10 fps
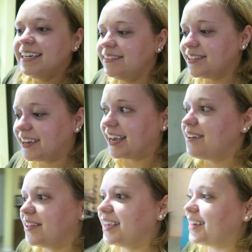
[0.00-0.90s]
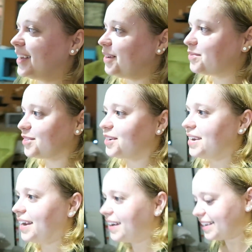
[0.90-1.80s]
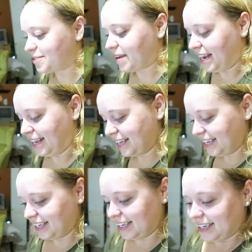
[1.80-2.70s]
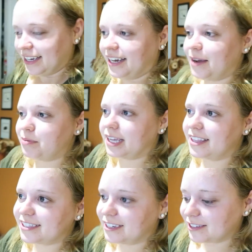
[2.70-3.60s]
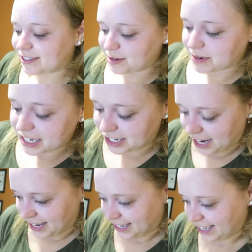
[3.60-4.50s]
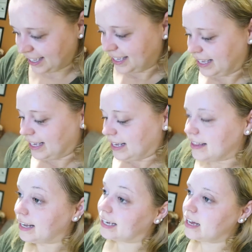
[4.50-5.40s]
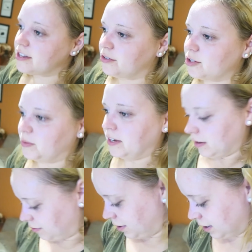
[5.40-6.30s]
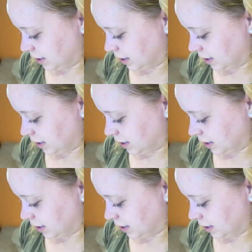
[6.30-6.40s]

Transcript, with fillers: It was okay. I felt like it helped certain areas, but I play this song so much that it kind of throws me off.